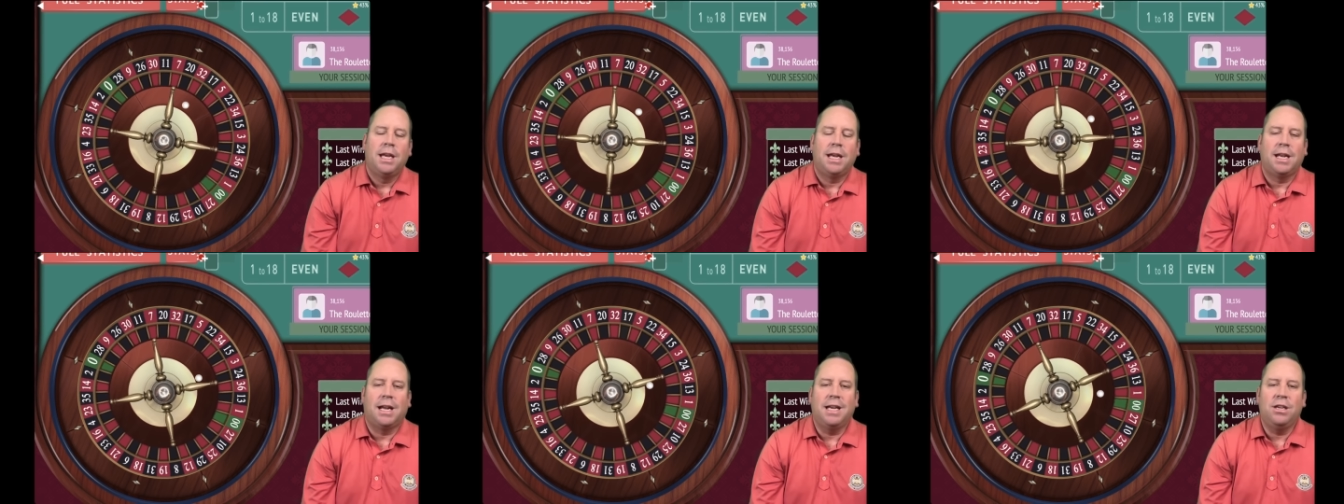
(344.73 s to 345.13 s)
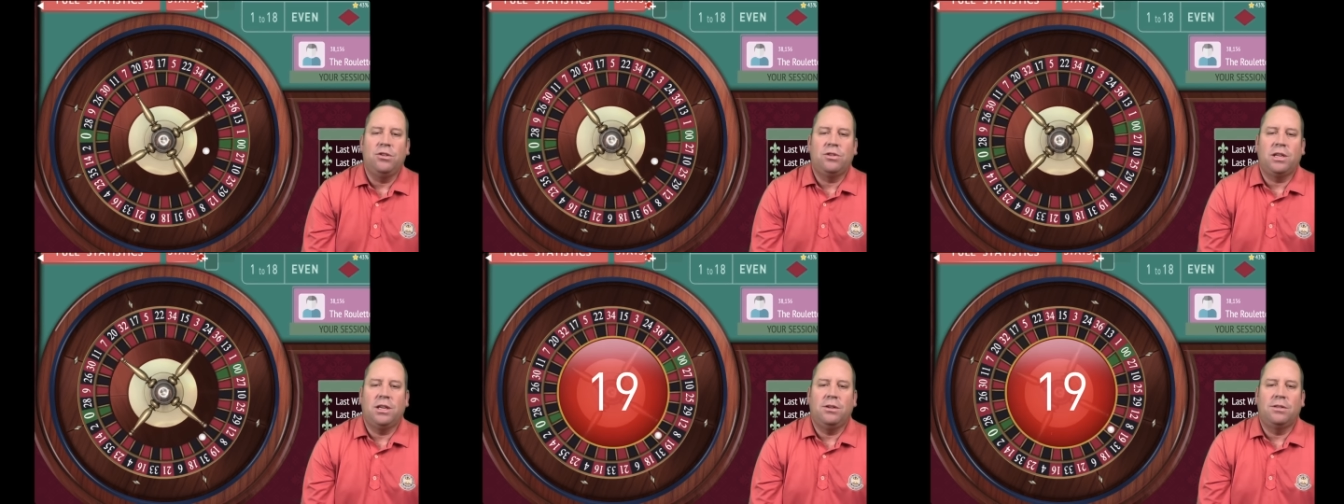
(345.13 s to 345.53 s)
And I
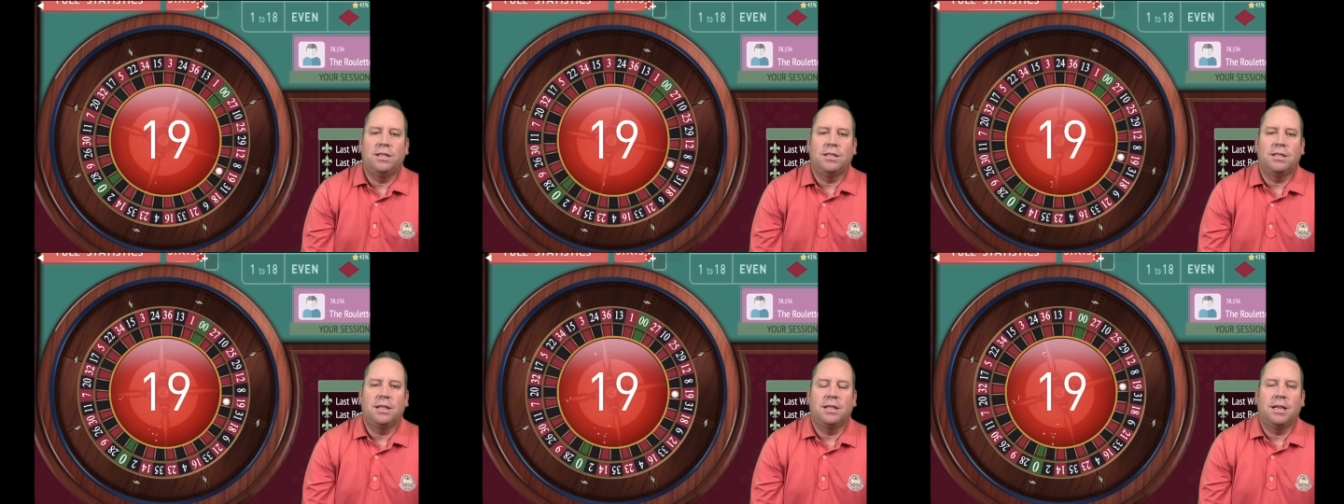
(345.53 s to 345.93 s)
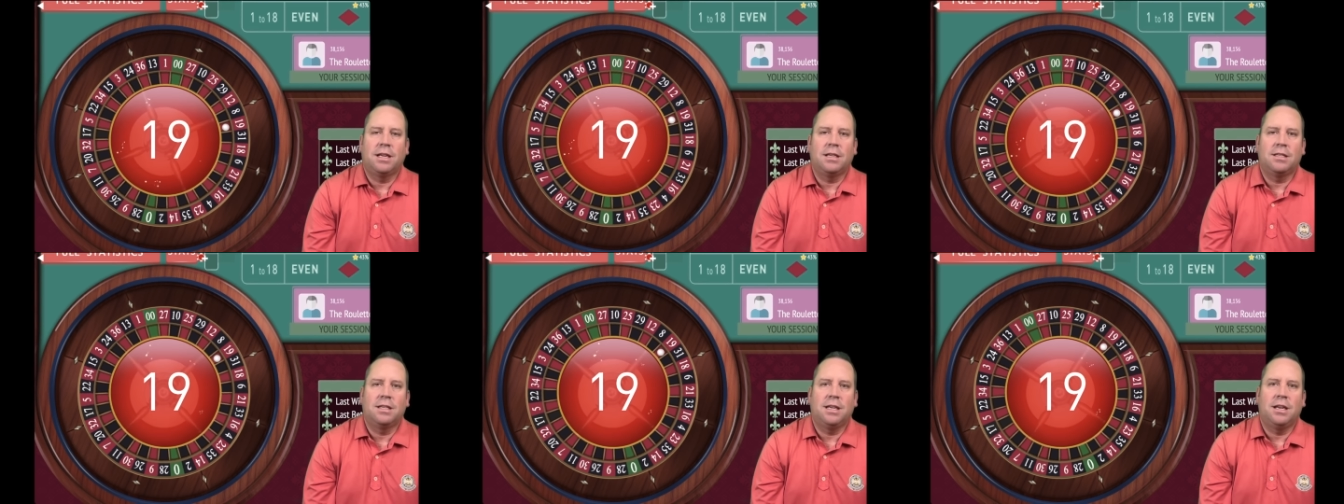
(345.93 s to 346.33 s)
usually use this at the
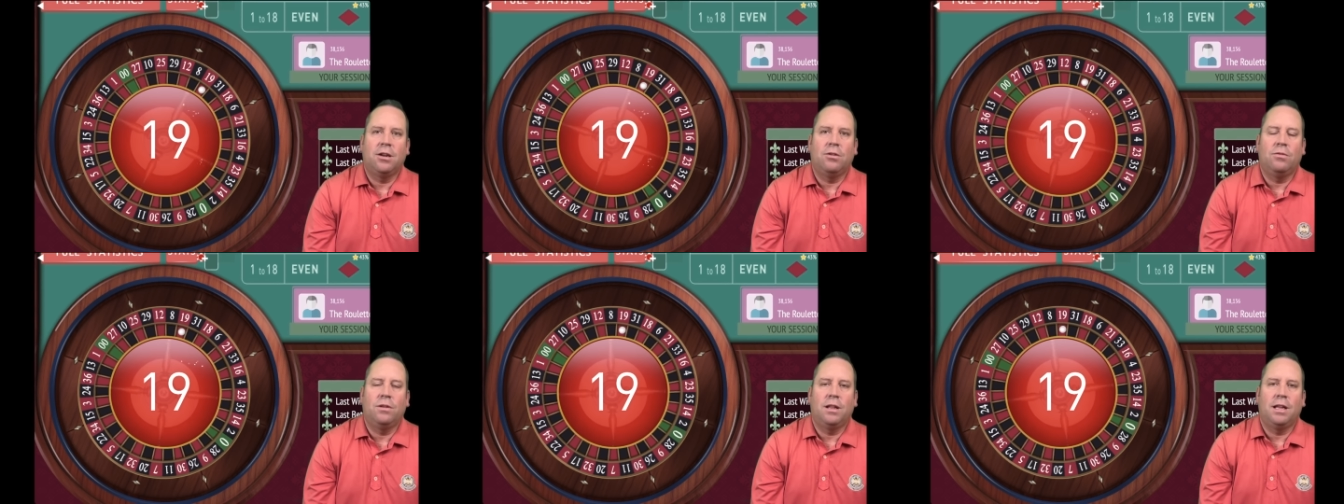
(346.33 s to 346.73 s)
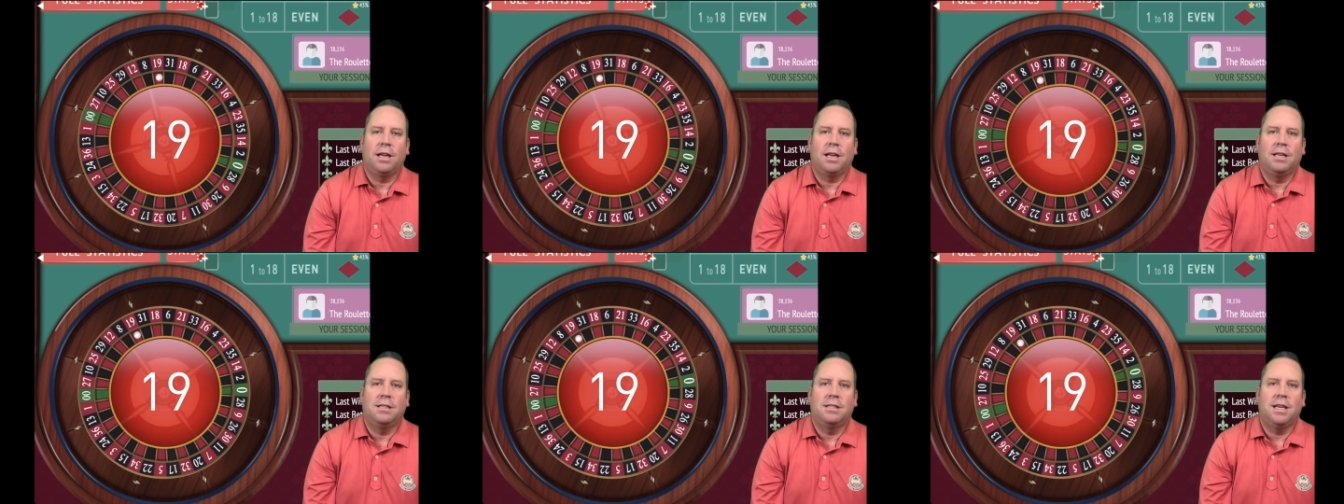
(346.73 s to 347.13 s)
casino,
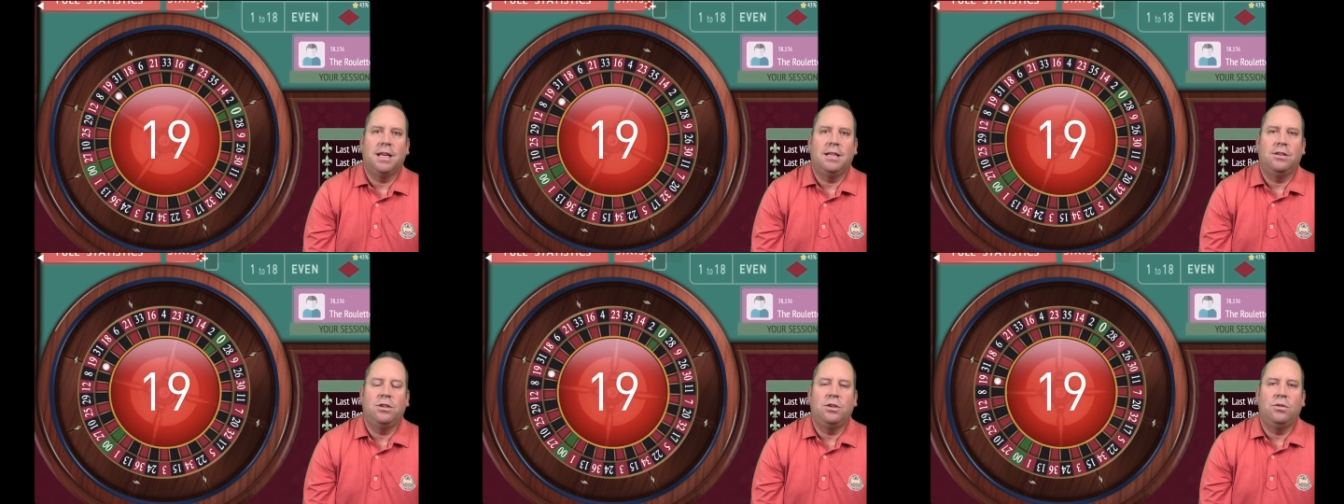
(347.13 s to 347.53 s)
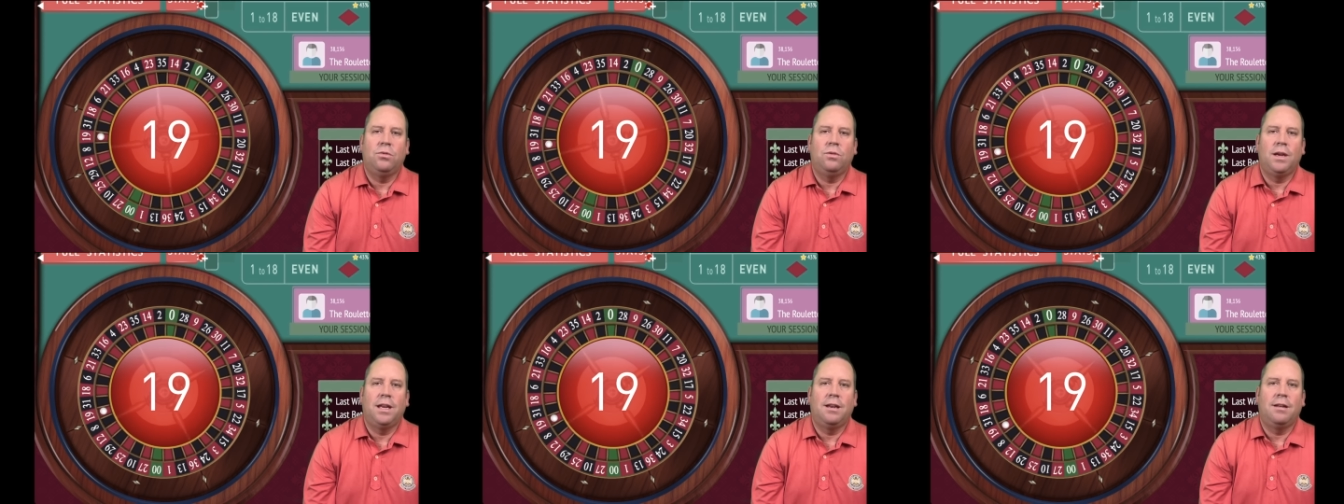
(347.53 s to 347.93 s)
like I said,
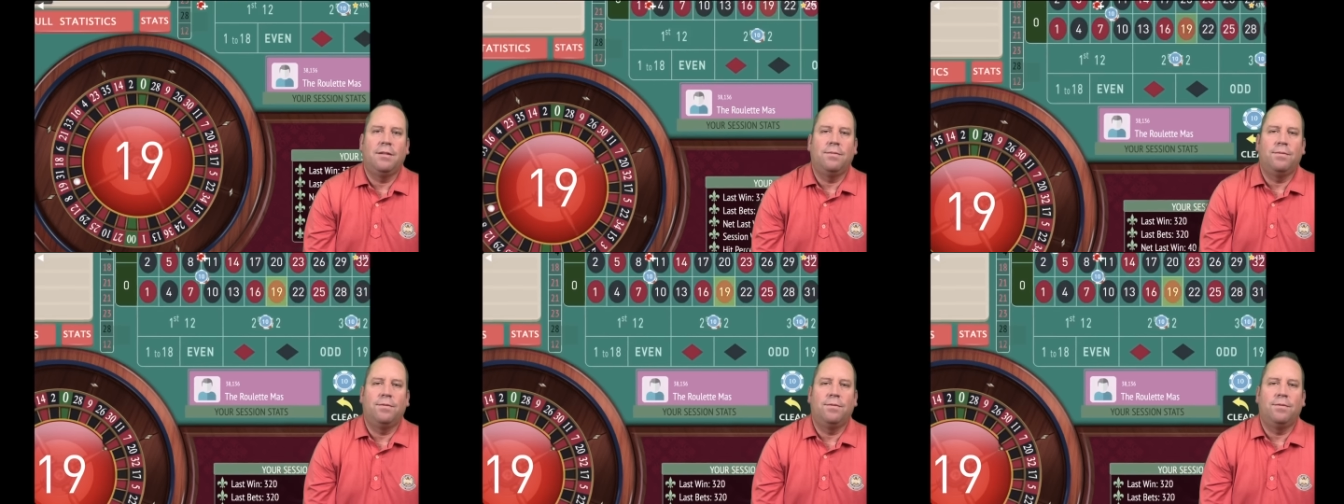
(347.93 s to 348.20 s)
to get